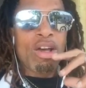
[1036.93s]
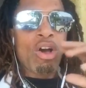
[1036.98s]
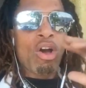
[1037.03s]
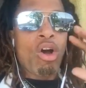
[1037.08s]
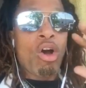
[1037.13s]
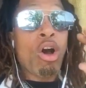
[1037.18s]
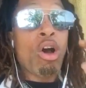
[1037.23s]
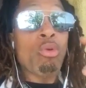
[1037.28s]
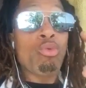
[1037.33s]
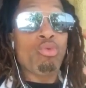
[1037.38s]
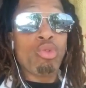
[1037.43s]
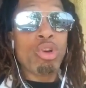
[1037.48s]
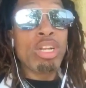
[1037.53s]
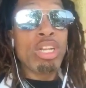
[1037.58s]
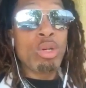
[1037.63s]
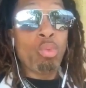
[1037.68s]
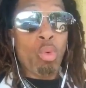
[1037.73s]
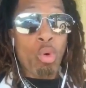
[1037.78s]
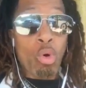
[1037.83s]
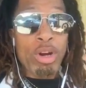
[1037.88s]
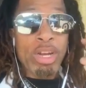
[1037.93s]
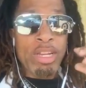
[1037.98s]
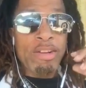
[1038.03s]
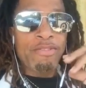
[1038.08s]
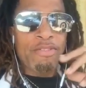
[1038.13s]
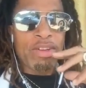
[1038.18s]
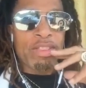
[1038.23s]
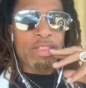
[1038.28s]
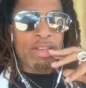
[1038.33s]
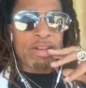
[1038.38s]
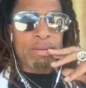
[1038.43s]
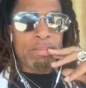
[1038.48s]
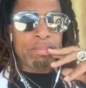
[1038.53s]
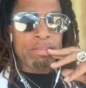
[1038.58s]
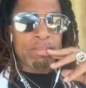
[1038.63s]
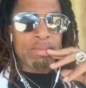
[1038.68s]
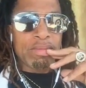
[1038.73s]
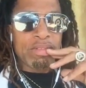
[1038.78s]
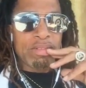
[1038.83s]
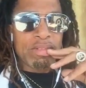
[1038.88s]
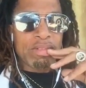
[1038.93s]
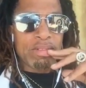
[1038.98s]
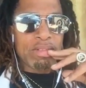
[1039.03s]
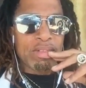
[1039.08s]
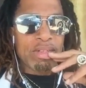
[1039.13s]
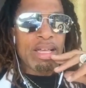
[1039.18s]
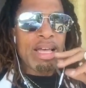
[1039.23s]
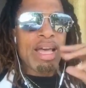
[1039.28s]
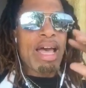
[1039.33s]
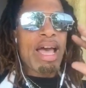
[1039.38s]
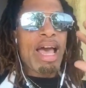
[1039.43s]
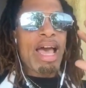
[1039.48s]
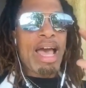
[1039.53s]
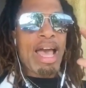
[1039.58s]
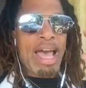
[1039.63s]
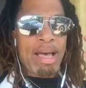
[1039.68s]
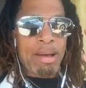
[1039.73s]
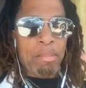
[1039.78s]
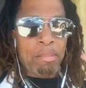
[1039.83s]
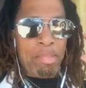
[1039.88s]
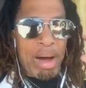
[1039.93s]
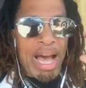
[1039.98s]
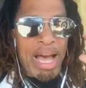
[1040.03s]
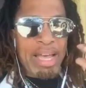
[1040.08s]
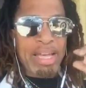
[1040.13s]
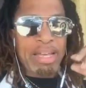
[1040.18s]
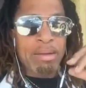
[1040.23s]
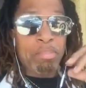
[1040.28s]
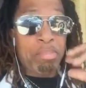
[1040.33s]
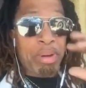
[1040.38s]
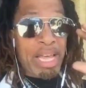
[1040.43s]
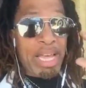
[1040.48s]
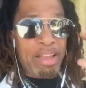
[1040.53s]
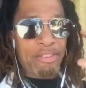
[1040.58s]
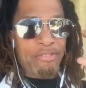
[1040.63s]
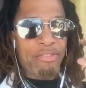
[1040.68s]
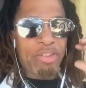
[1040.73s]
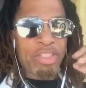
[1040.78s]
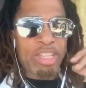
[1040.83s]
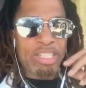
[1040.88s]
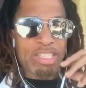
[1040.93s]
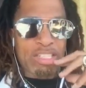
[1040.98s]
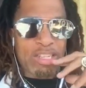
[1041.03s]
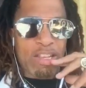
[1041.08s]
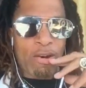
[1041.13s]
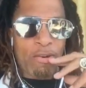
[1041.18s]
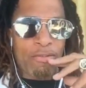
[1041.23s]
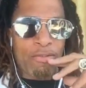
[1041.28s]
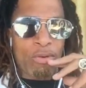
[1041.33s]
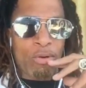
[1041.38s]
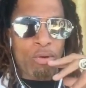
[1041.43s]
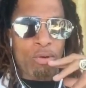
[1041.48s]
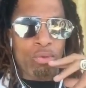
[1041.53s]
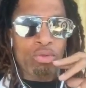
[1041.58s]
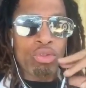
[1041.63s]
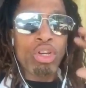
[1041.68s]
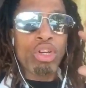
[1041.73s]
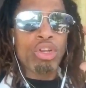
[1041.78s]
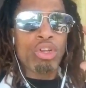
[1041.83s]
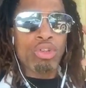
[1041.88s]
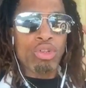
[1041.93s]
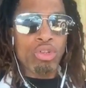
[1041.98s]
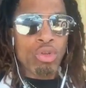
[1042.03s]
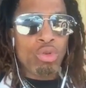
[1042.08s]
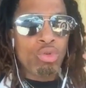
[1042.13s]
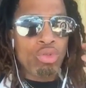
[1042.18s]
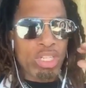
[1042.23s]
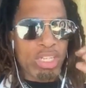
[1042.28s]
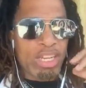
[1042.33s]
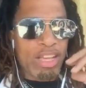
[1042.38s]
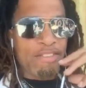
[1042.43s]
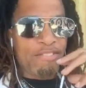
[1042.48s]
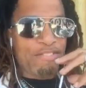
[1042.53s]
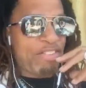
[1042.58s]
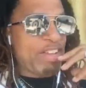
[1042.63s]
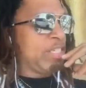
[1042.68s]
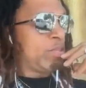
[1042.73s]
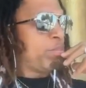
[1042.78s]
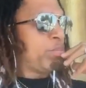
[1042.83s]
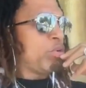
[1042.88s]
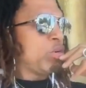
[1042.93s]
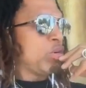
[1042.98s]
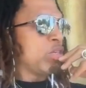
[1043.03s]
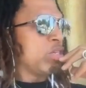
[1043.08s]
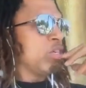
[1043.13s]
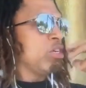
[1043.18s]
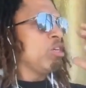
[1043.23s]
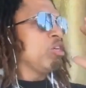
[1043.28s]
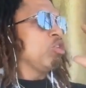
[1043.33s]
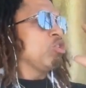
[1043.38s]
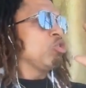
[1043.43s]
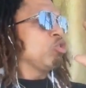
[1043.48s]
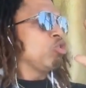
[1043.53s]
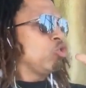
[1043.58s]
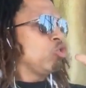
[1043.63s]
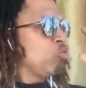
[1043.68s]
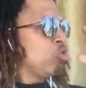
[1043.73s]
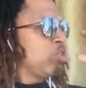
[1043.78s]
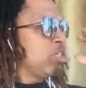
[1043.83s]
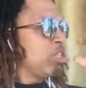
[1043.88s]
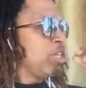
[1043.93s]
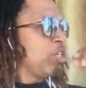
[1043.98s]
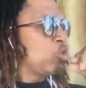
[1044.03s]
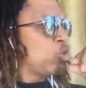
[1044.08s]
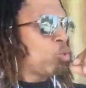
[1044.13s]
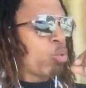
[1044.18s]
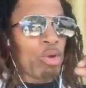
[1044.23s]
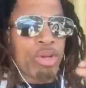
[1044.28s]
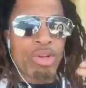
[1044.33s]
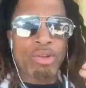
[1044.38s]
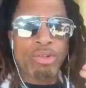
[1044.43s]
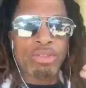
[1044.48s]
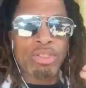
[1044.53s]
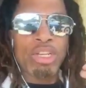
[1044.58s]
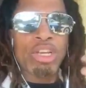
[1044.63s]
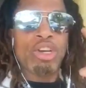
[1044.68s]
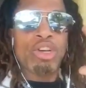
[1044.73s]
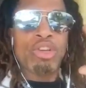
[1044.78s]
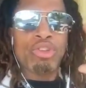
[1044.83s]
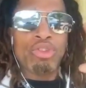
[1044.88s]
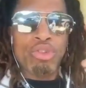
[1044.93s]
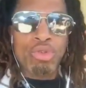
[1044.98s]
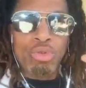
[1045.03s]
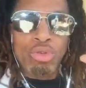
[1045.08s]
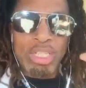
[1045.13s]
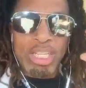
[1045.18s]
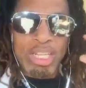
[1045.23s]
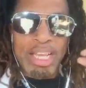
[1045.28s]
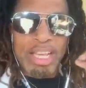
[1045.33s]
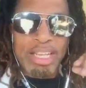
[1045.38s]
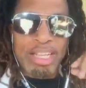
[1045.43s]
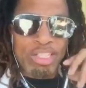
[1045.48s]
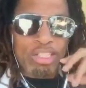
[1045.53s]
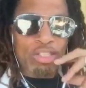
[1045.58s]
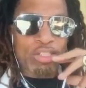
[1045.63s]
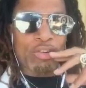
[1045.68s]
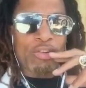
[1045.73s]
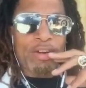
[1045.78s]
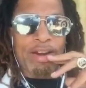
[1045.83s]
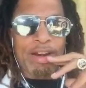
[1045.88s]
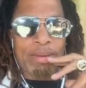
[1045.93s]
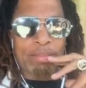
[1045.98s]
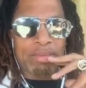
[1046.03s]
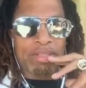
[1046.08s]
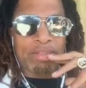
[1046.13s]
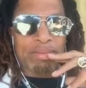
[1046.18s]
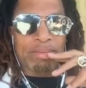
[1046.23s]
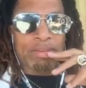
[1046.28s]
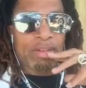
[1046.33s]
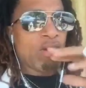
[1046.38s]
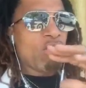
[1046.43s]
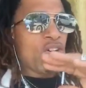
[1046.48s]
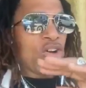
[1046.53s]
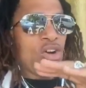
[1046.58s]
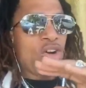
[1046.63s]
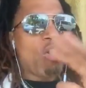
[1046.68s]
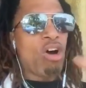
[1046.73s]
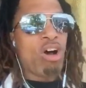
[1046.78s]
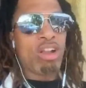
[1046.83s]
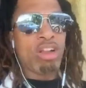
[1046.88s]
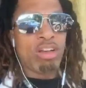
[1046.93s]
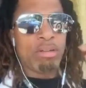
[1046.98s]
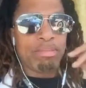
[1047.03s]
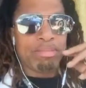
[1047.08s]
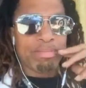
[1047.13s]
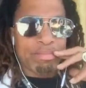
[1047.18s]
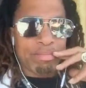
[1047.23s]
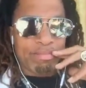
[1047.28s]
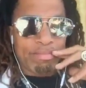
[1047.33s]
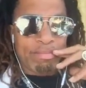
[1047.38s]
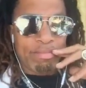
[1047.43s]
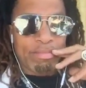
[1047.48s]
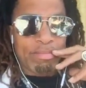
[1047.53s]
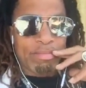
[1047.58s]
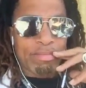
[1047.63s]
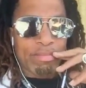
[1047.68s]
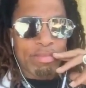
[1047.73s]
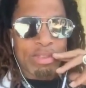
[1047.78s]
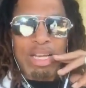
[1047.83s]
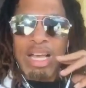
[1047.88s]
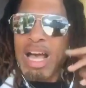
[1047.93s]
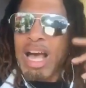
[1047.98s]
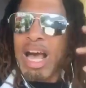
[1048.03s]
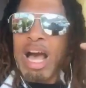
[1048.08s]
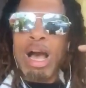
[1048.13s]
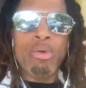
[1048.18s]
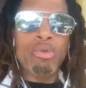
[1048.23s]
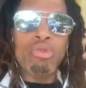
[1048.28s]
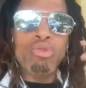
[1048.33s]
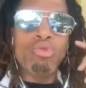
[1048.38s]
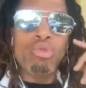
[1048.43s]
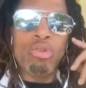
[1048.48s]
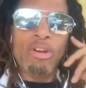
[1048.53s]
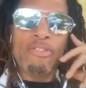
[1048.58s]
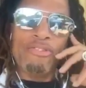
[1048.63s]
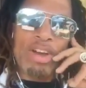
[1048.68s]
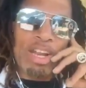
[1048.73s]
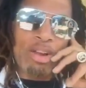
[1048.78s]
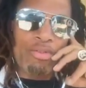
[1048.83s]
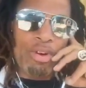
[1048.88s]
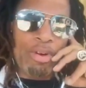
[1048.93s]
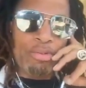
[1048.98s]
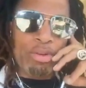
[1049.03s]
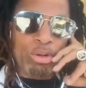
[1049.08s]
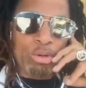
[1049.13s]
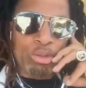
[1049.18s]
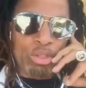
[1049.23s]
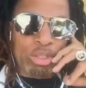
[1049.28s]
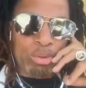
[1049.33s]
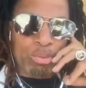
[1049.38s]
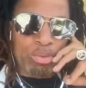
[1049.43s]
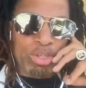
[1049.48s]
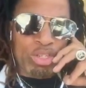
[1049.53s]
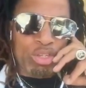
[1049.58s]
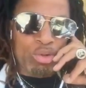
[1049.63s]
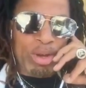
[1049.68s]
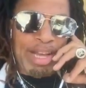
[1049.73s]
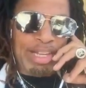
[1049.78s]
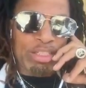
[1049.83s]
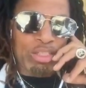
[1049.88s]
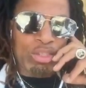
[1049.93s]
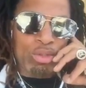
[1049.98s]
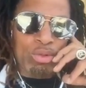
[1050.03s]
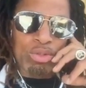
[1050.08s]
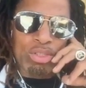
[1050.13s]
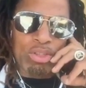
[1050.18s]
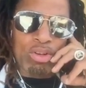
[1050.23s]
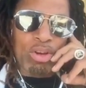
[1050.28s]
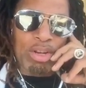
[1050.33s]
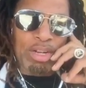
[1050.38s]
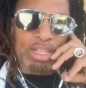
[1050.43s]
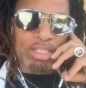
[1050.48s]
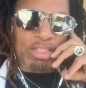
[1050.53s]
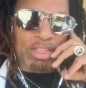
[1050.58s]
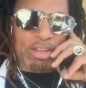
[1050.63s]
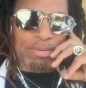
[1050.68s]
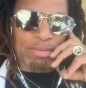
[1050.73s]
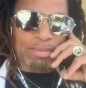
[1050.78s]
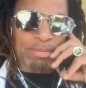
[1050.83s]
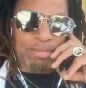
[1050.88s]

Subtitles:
are really working for them, paying for their cell phone, using their Facebook, using their Twitters, using their Instagrams. All of them. How are you going to fight a revolution when you're actually using all this stuff?